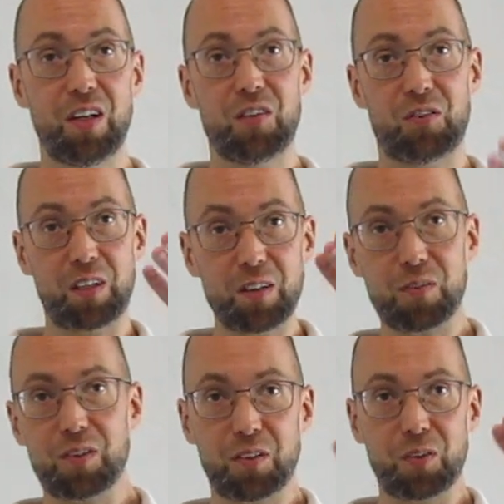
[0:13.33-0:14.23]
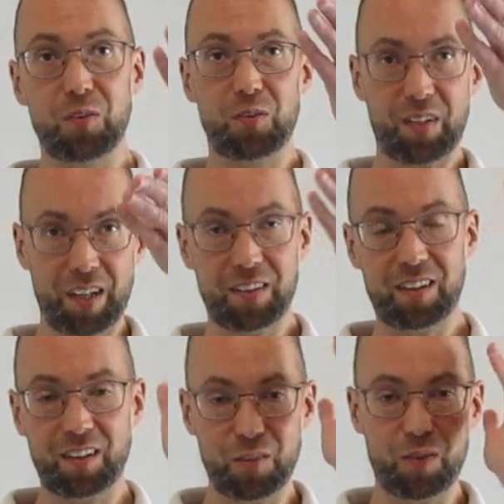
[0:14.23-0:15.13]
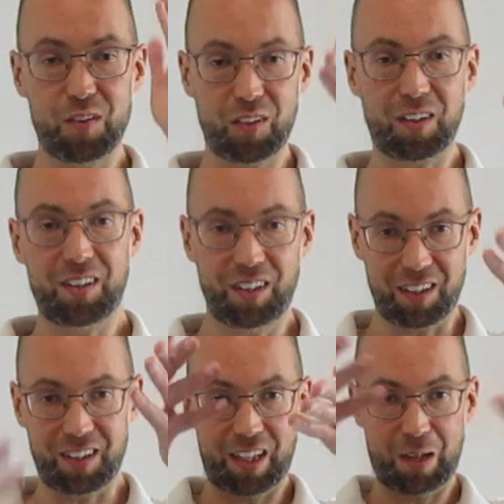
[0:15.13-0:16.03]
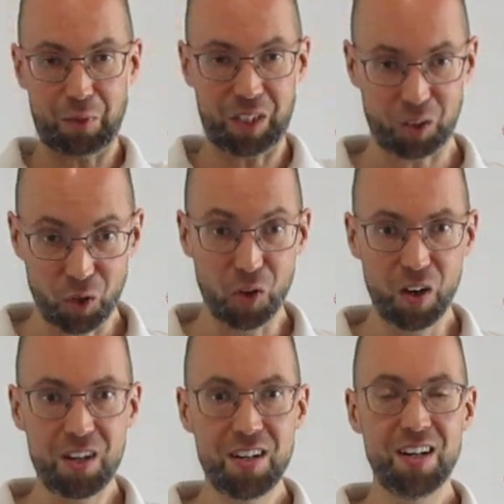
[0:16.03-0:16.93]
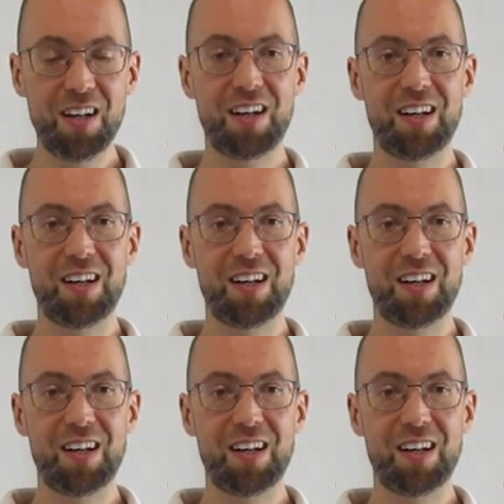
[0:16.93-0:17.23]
So even though technically, physically, like the camera could